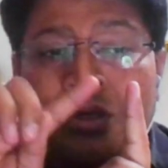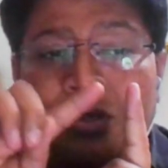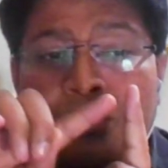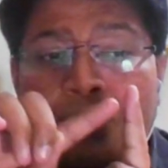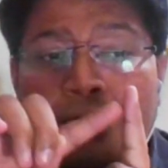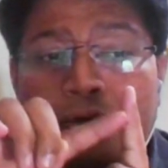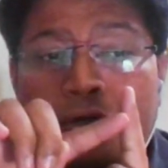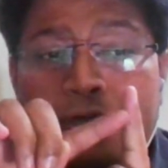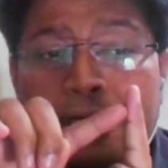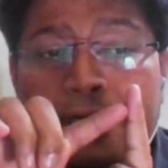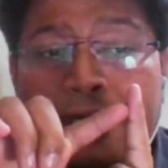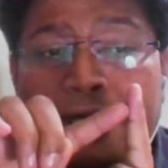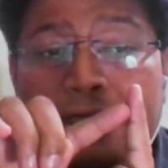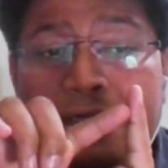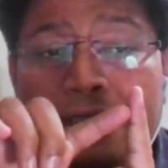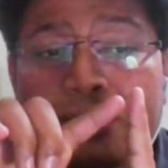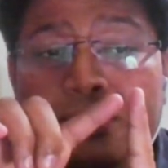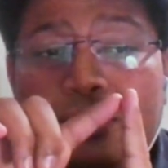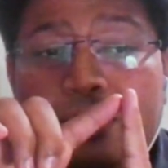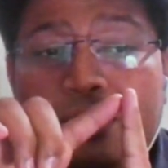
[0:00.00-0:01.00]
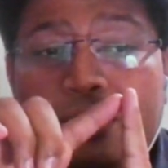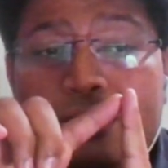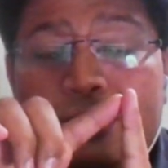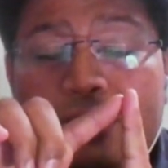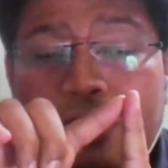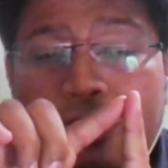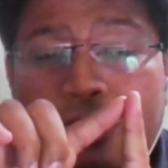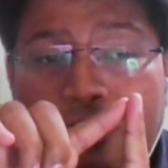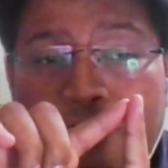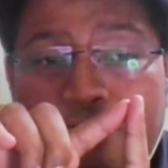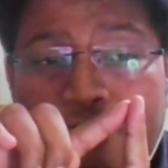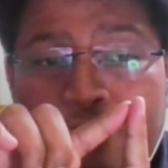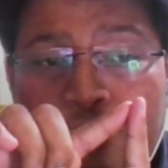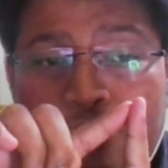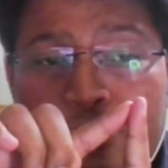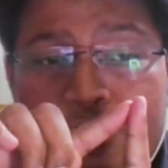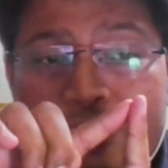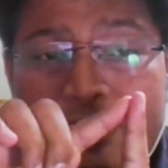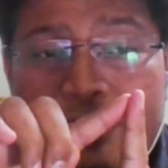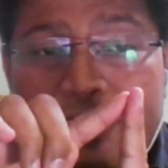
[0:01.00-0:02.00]
Contract, uh, Sale of
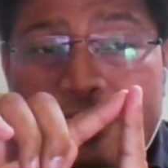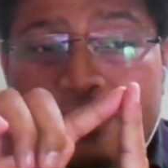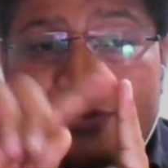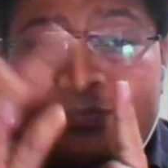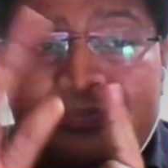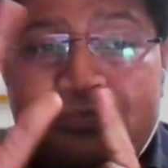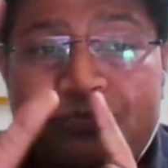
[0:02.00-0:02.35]
Goods Act,